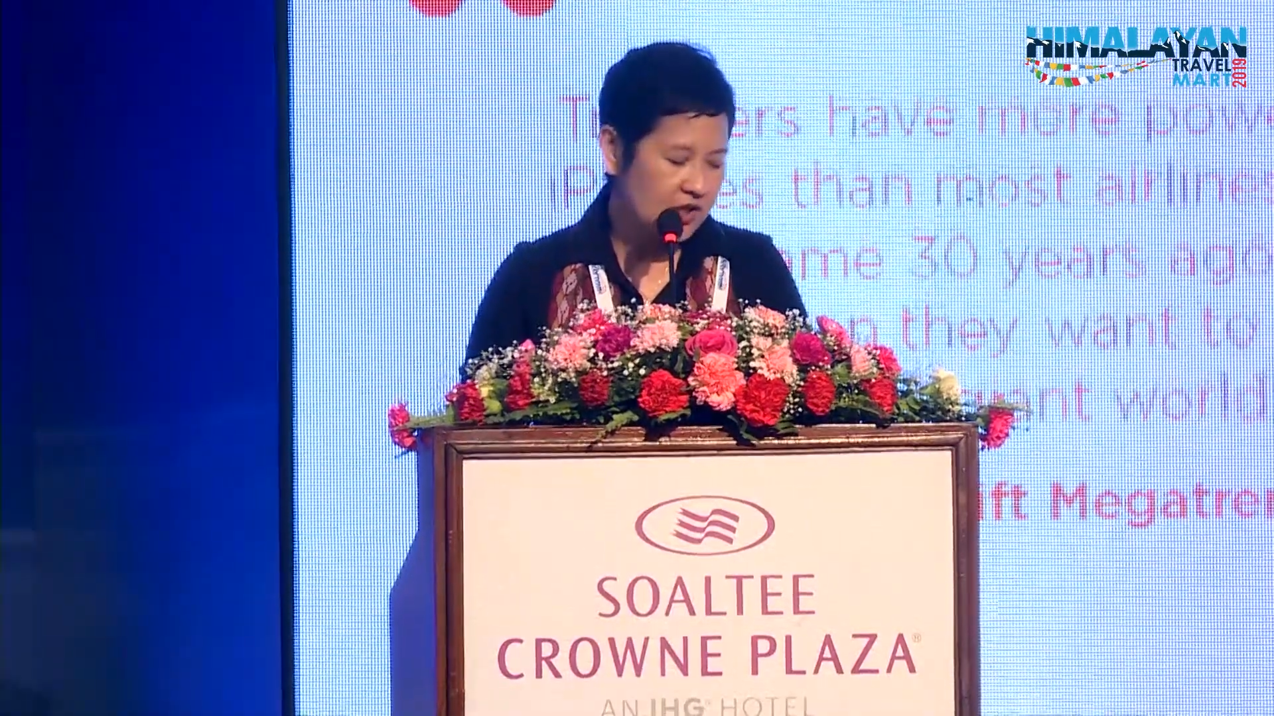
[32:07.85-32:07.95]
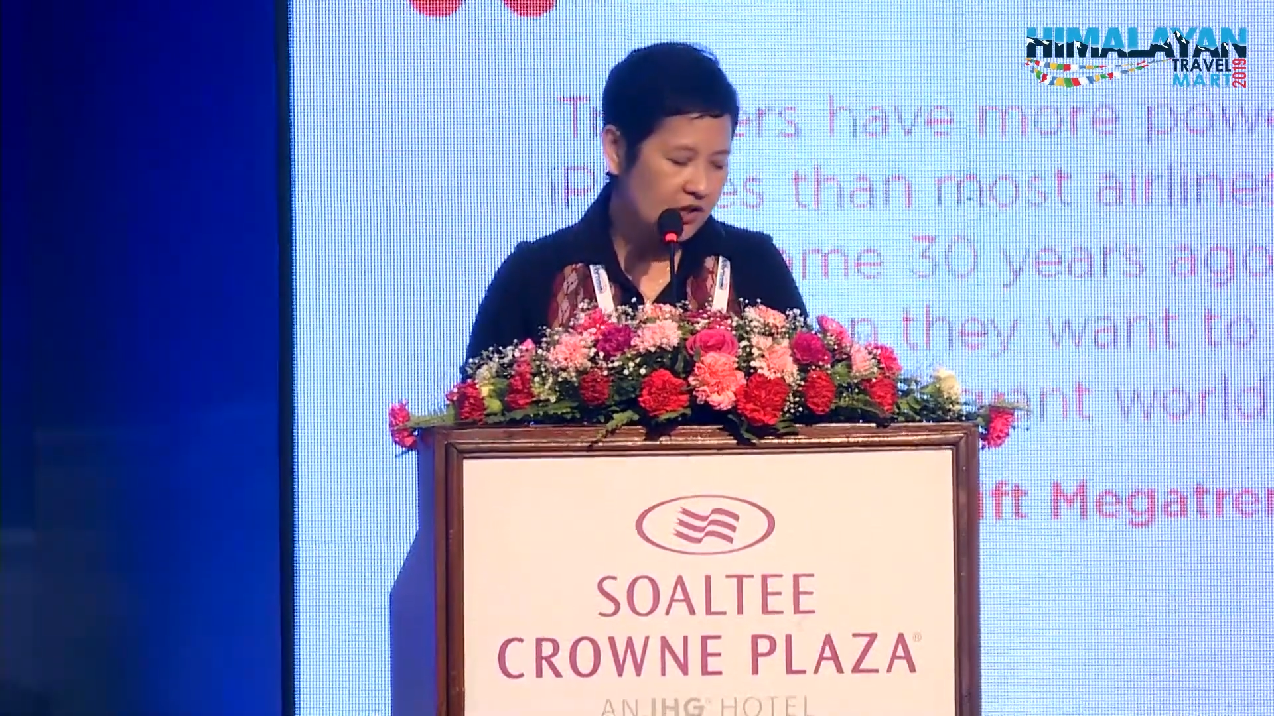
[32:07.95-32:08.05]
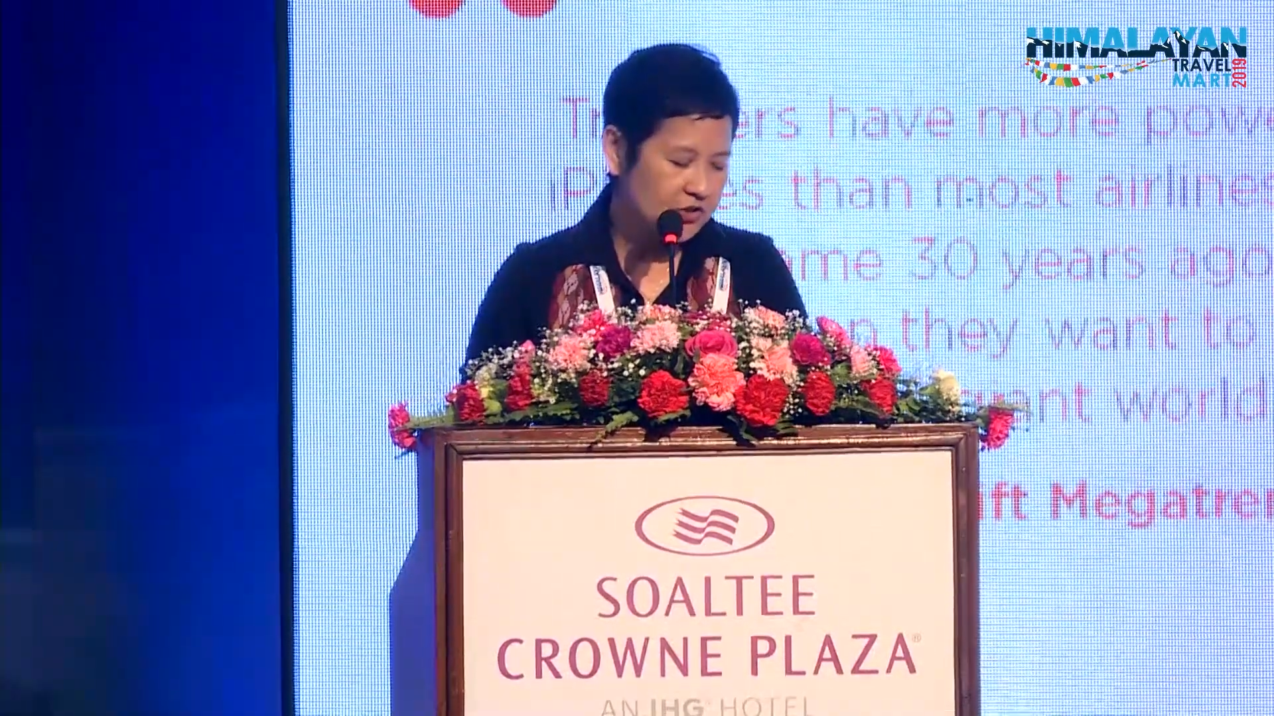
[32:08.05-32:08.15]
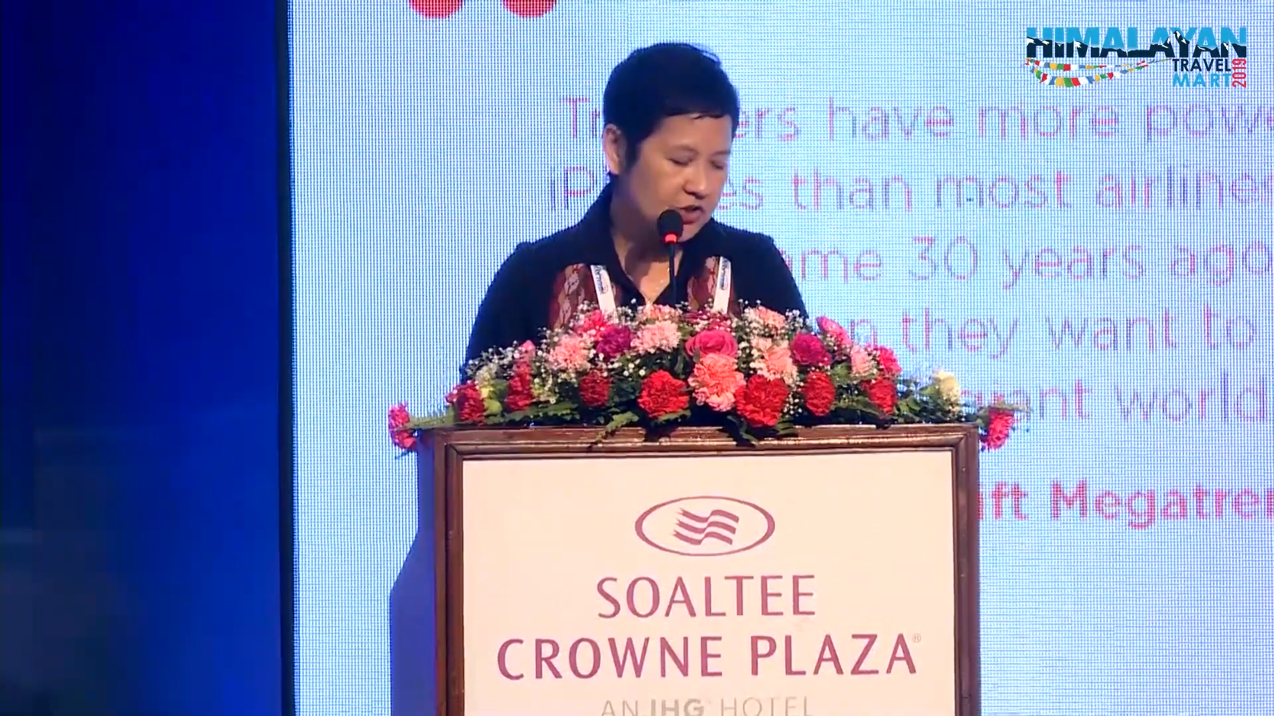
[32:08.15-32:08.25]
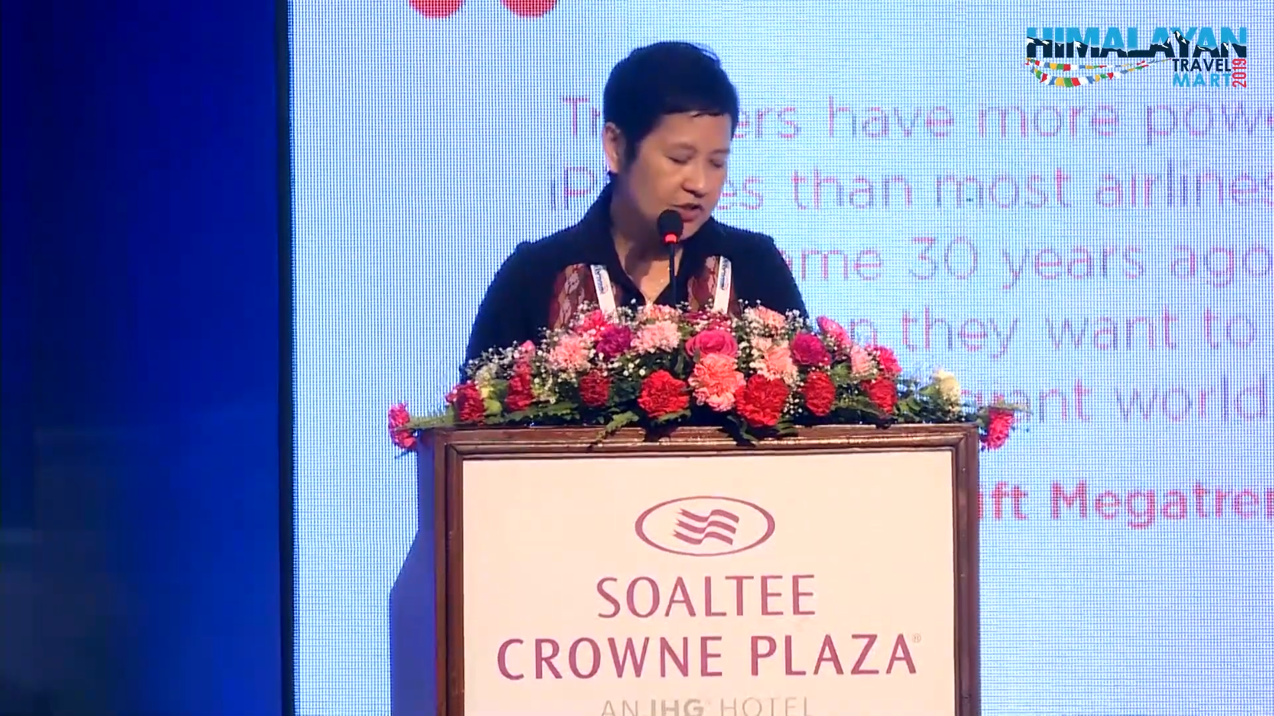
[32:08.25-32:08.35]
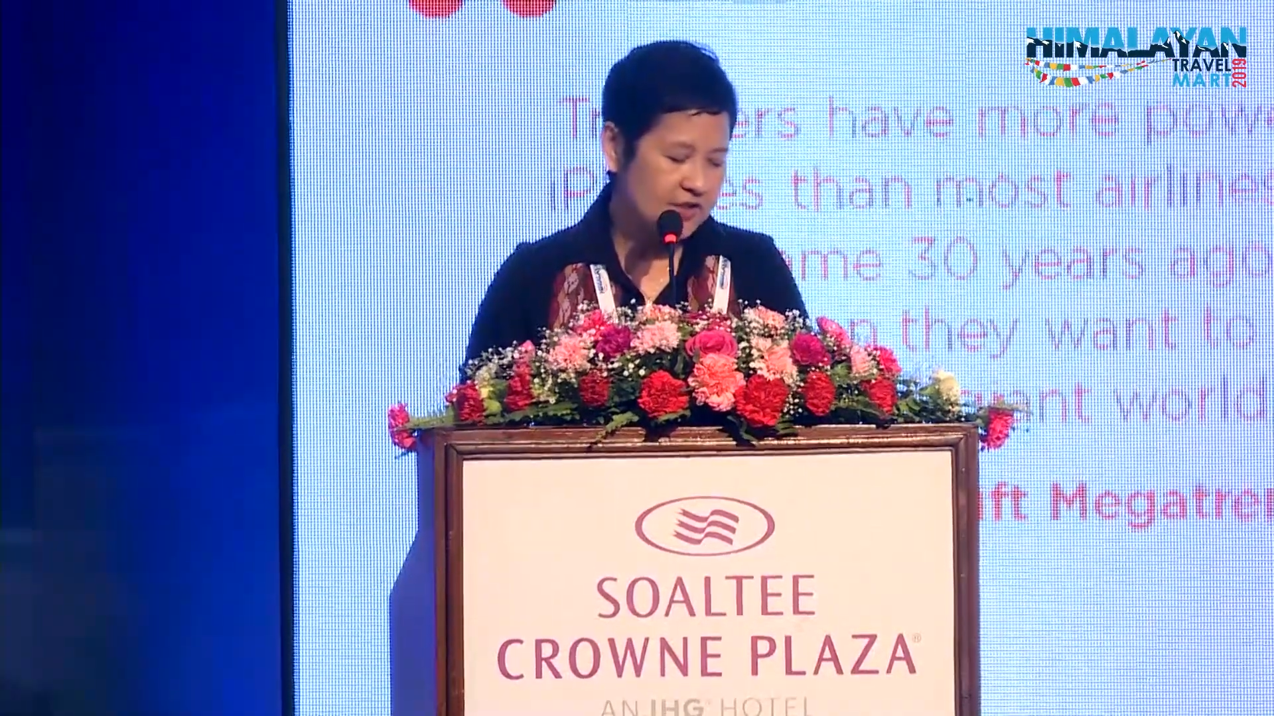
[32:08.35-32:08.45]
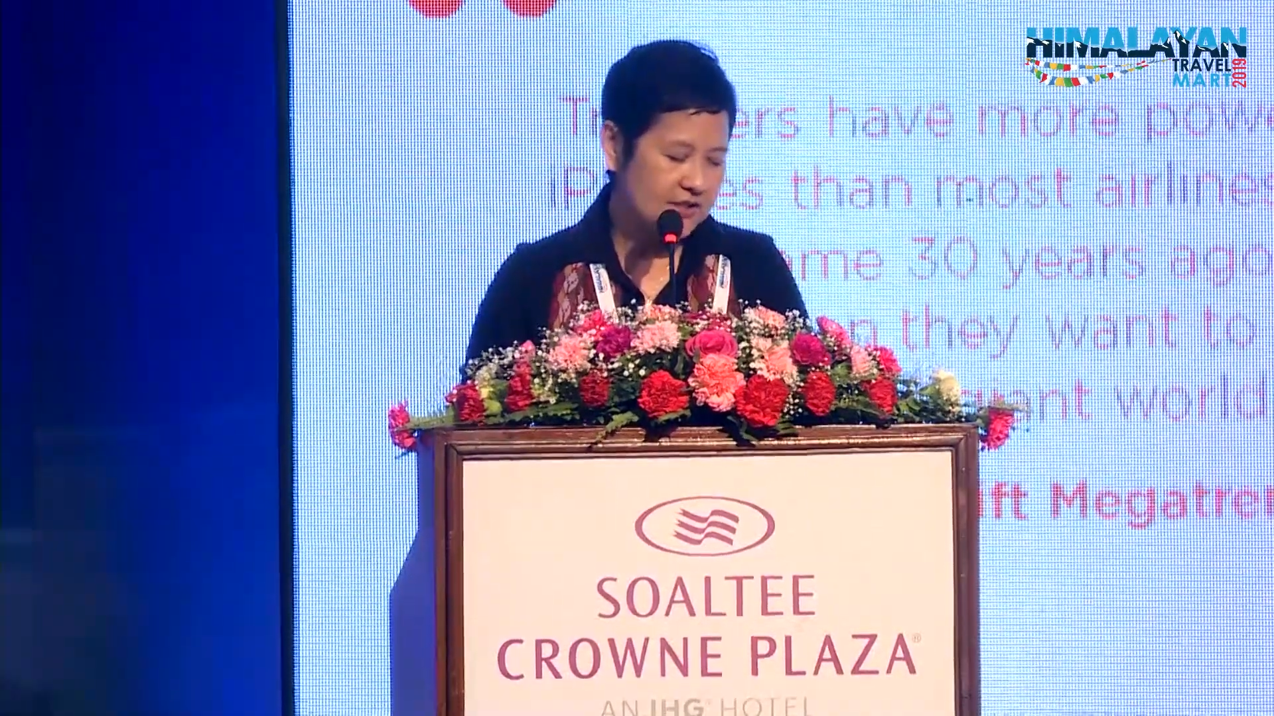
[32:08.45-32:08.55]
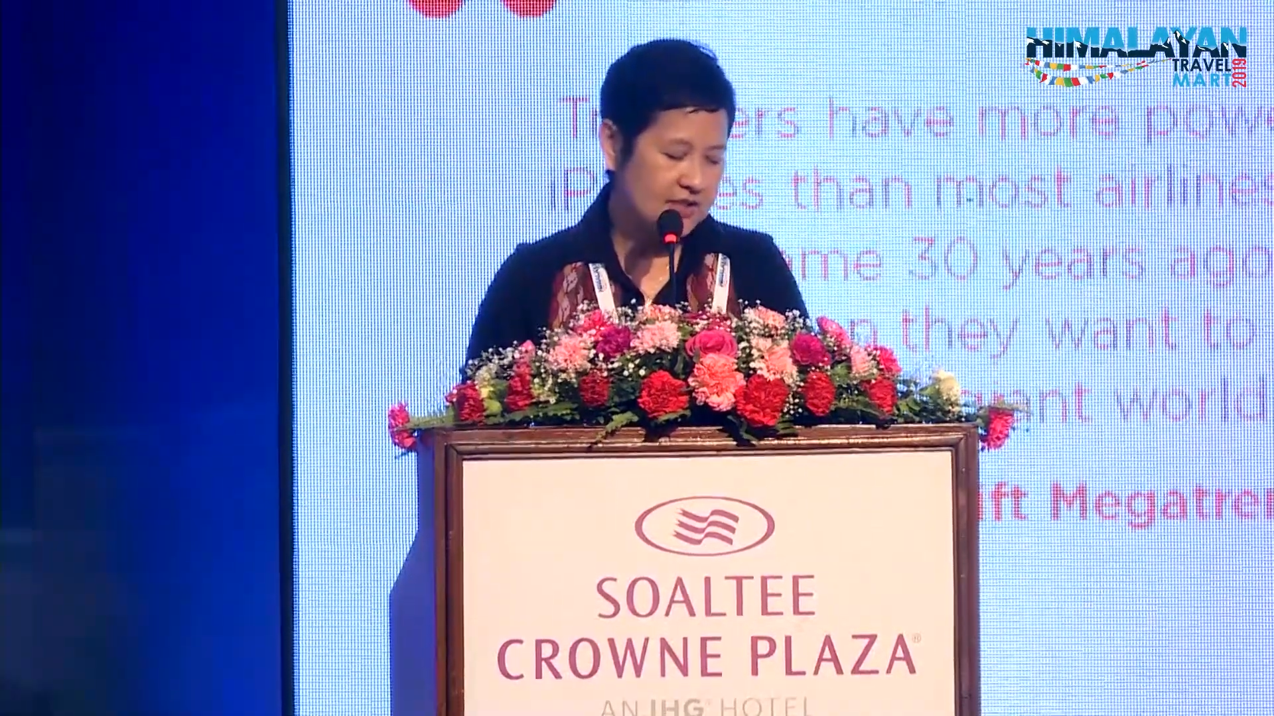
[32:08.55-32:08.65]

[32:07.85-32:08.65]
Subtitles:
cultures and